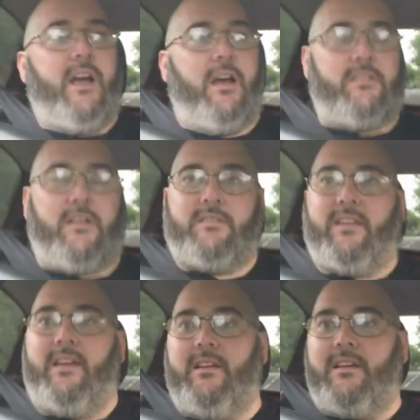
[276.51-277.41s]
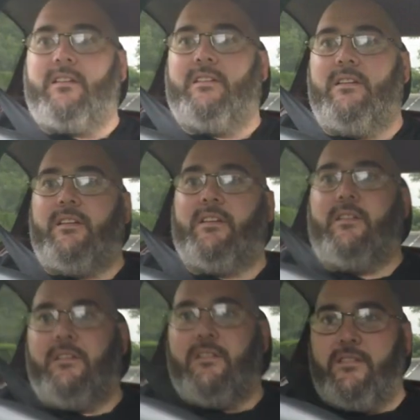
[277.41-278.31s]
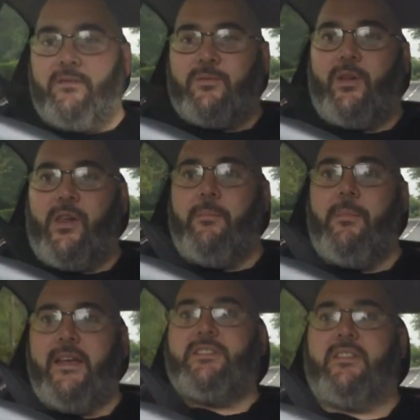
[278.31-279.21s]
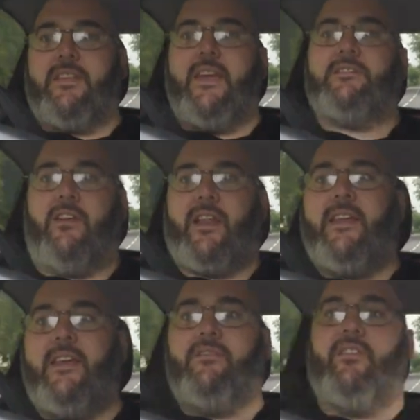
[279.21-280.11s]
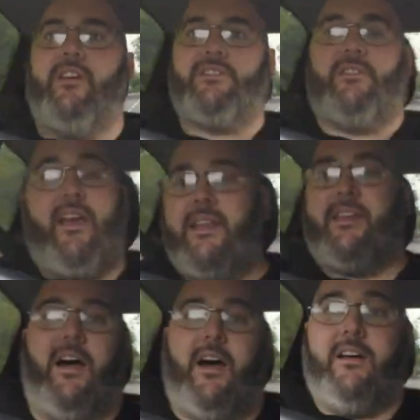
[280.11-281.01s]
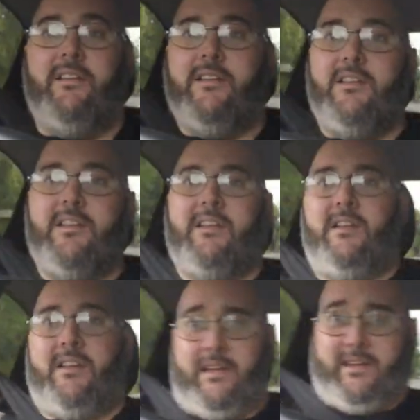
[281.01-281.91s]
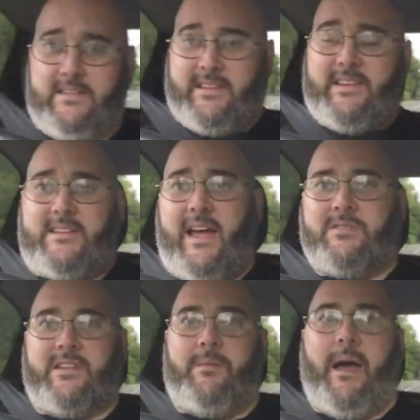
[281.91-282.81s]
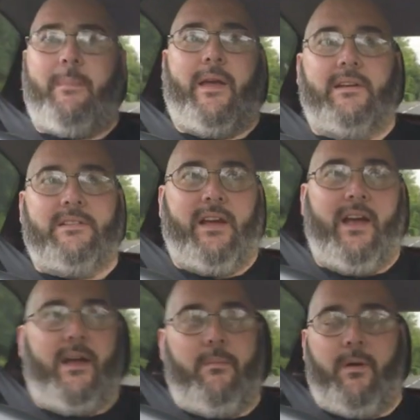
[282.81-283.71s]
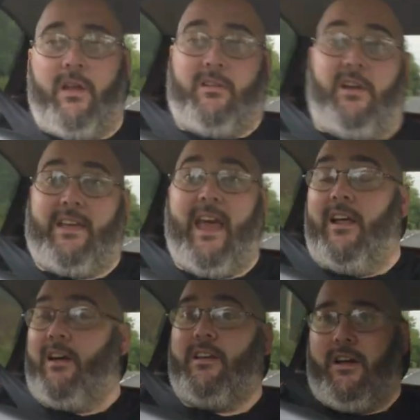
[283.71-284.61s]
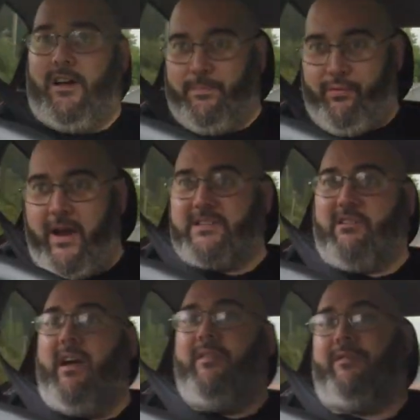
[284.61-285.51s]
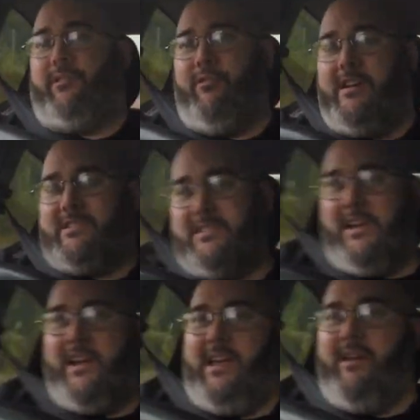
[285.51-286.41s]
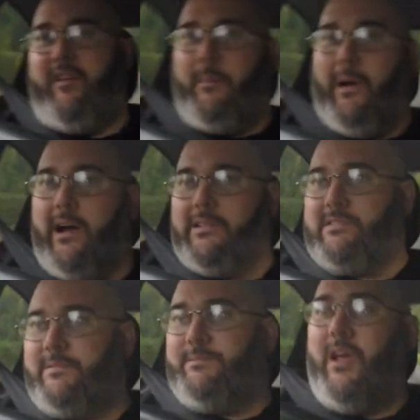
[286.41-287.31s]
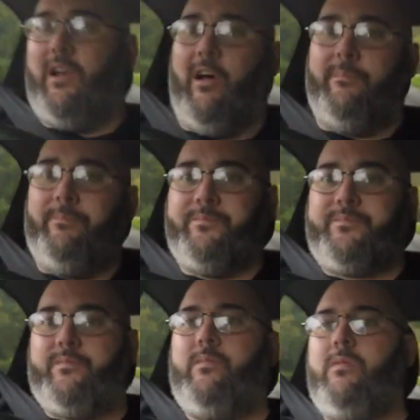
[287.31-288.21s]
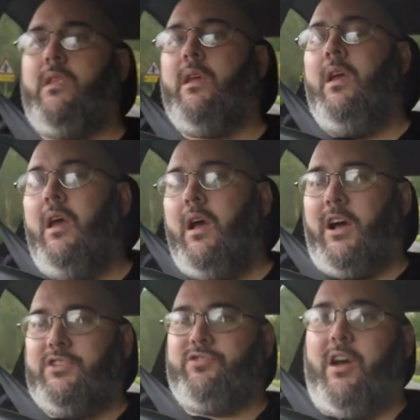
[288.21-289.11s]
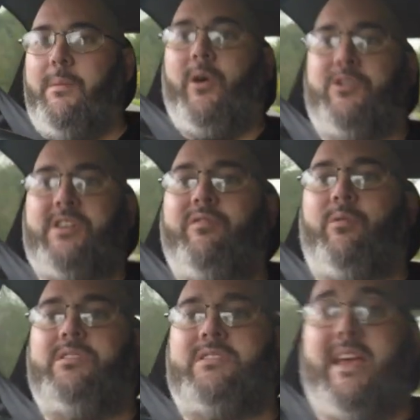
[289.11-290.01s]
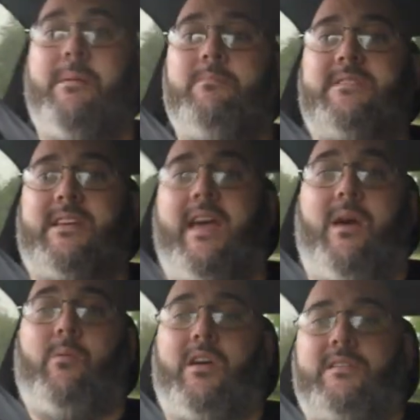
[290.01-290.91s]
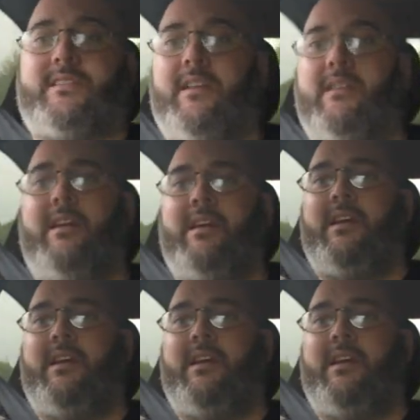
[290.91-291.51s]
I think one of the major things on any conversion of any car is down to the mapping. And again, I praise Chris EFI Parts a lot. I try and push everyone to him to get their work done.